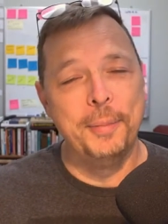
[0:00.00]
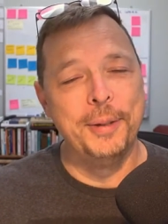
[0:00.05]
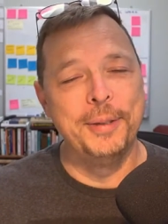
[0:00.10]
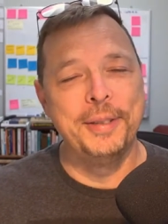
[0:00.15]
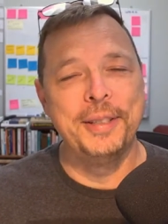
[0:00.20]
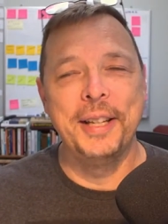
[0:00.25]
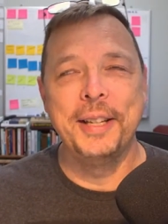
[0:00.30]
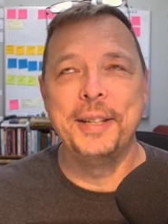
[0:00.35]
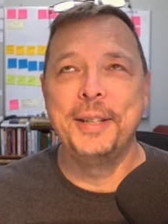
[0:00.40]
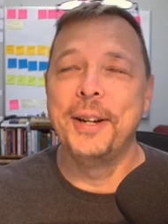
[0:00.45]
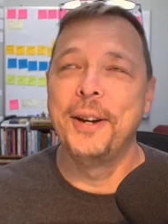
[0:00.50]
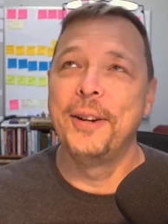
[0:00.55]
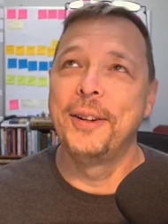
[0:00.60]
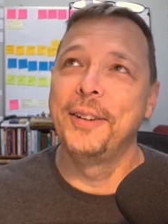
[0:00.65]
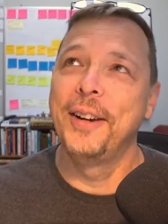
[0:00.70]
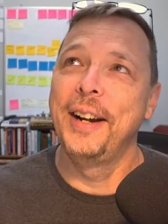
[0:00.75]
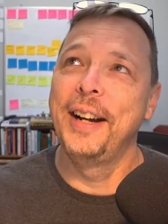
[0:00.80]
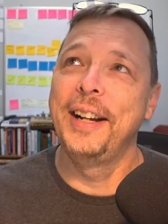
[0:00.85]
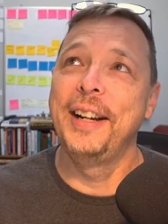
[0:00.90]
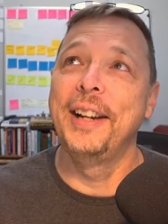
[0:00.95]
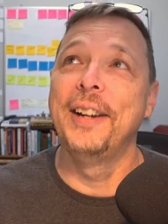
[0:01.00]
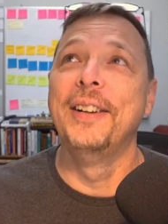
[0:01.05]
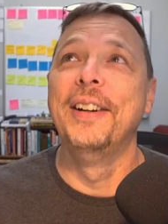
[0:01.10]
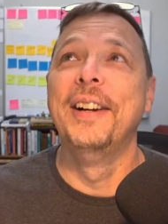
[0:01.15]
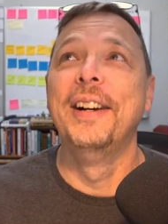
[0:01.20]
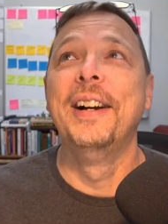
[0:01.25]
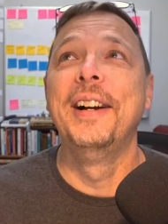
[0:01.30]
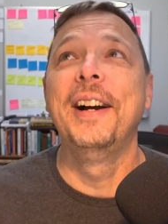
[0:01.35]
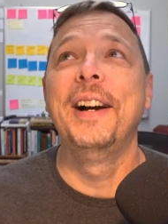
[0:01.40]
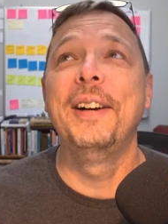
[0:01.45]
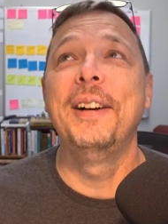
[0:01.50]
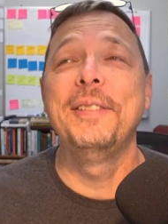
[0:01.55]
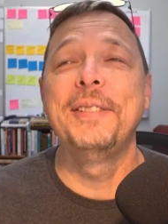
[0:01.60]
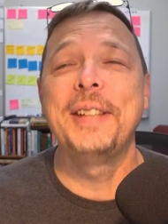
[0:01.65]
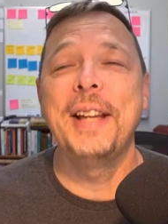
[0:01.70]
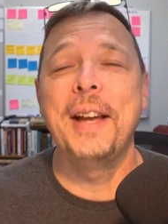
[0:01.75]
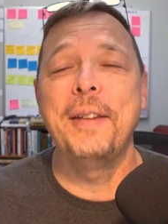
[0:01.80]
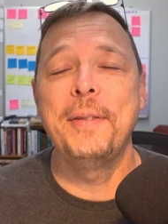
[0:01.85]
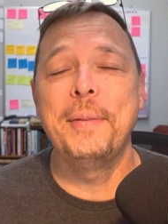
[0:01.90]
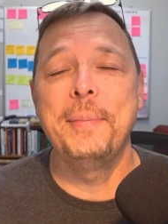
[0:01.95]
almost said talk radio of
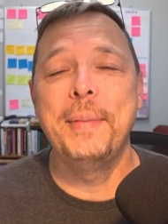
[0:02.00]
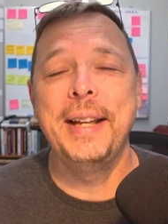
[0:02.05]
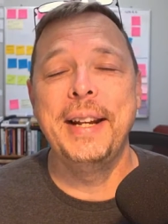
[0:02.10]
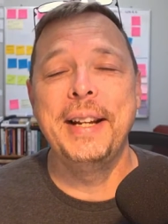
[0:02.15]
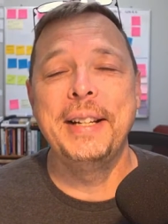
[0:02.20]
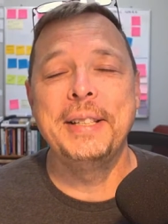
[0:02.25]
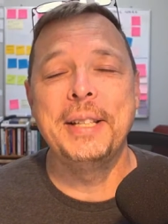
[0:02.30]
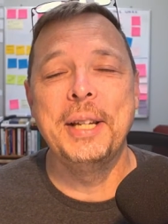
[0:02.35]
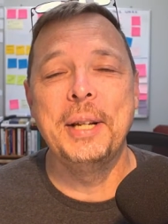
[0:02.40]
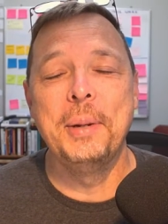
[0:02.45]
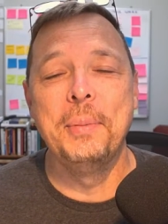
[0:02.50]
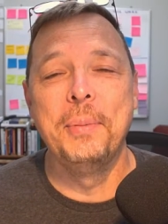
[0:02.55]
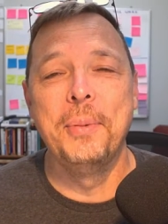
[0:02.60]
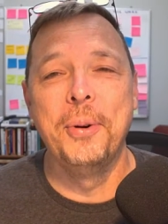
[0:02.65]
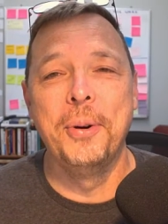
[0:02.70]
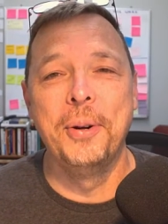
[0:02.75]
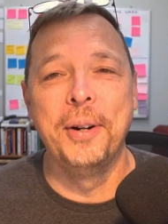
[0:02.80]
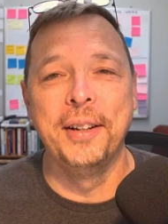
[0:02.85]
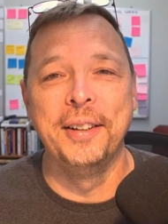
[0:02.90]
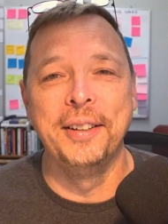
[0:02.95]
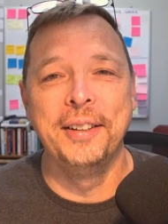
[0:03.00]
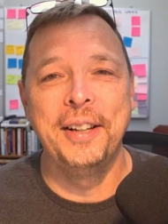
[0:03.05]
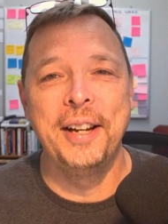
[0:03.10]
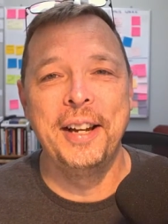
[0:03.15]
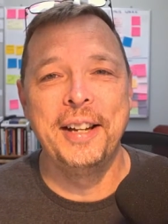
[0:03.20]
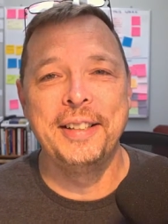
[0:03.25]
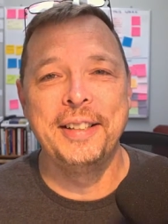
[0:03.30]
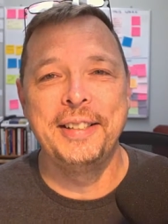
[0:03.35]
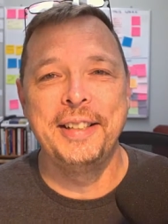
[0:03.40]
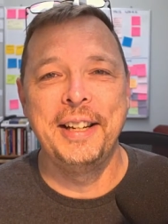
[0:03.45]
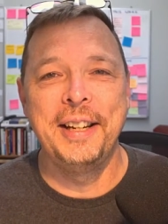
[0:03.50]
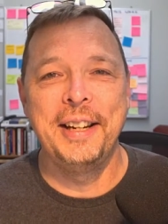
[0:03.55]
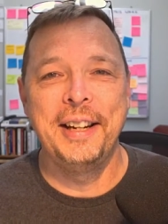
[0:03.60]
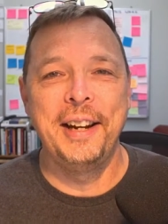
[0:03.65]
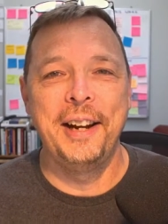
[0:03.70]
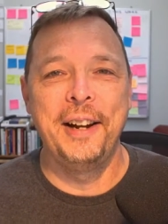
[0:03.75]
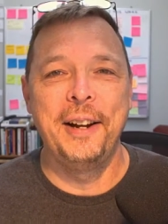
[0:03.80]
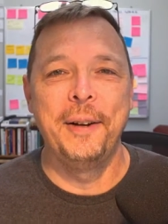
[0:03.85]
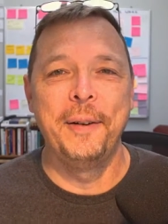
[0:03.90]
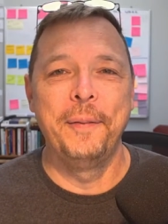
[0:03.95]
seven minutes in the morning. You guys
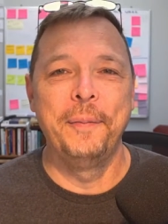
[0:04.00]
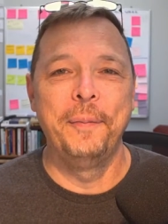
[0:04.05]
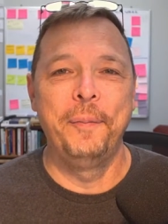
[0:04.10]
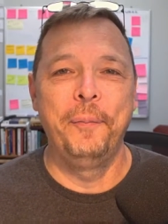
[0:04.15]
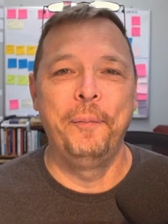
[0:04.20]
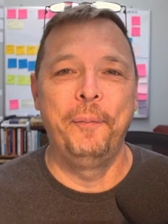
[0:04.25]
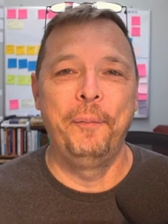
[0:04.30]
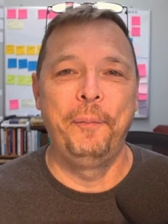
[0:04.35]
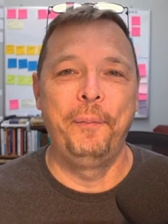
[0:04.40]
take care.